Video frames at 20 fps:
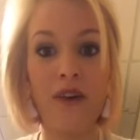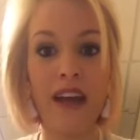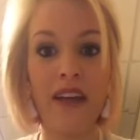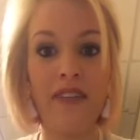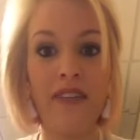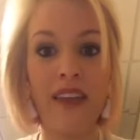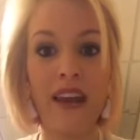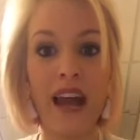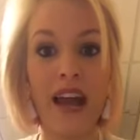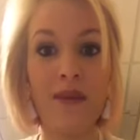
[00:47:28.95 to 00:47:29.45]
and
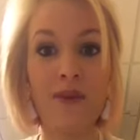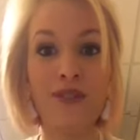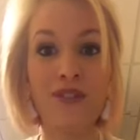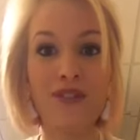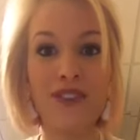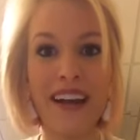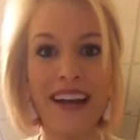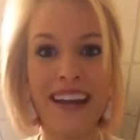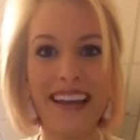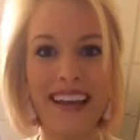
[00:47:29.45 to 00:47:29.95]
then I will
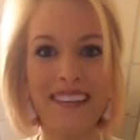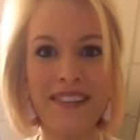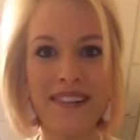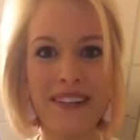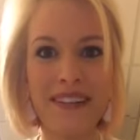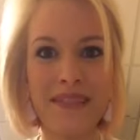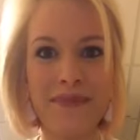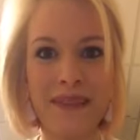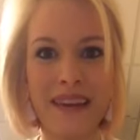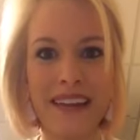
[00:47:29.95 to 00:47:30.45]
try to answer
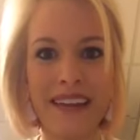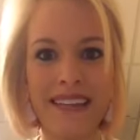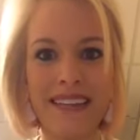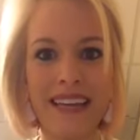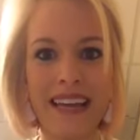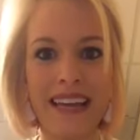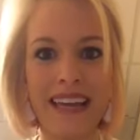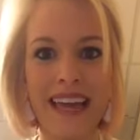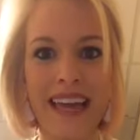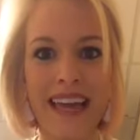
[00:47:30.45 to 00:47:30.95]
as many as
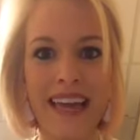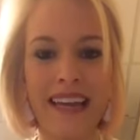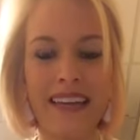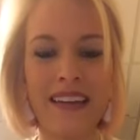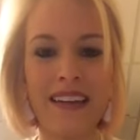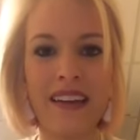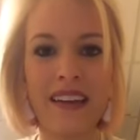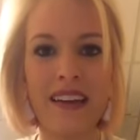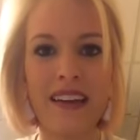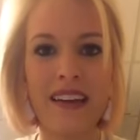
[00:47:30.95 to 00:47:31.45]
I
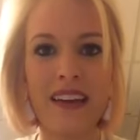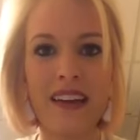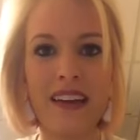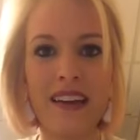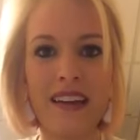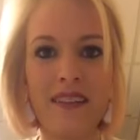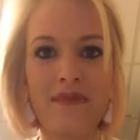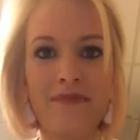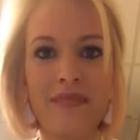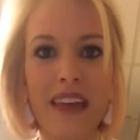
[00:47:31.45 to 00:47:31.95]

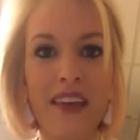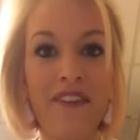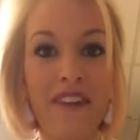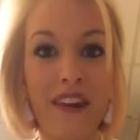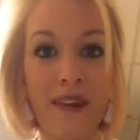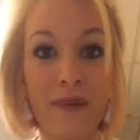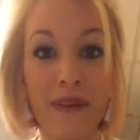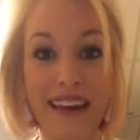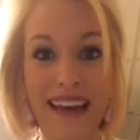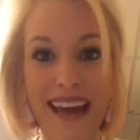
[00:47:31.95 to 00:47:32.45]
can. If
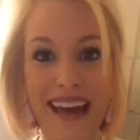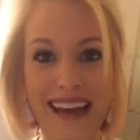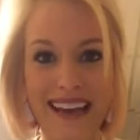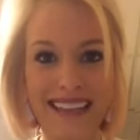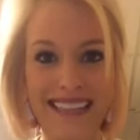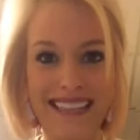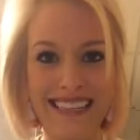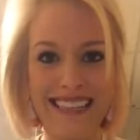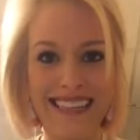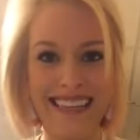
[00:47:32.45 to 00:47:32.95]
anyone has
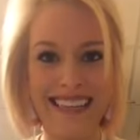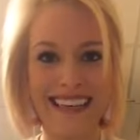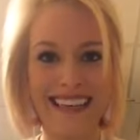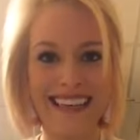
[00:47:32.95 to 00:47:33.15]
any.